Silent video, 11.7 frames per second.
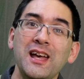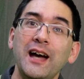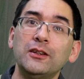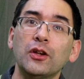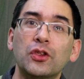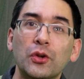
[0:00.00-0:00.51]

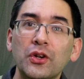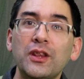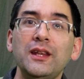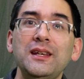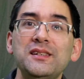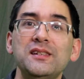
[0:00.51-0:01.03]
And the third
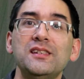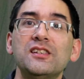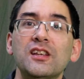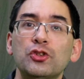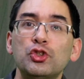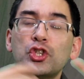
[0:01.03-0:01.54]
thing
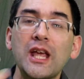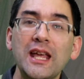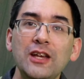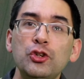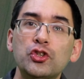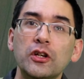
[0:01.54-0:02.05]
is
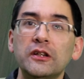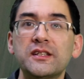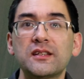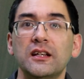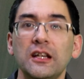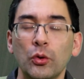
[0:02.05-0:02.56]
change the
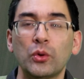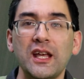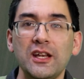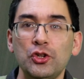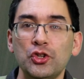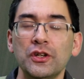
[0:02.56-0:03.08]
study
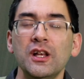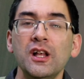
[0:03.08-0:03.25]
location